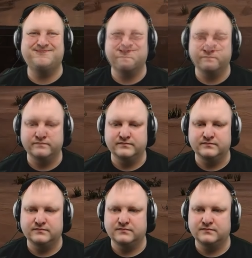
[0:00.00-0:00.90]

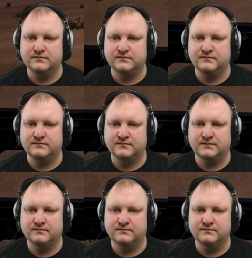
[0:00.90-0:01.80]

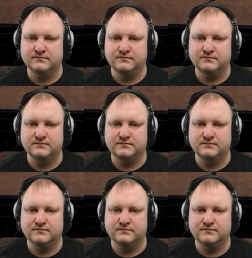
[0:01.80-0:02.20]
Nothing is said.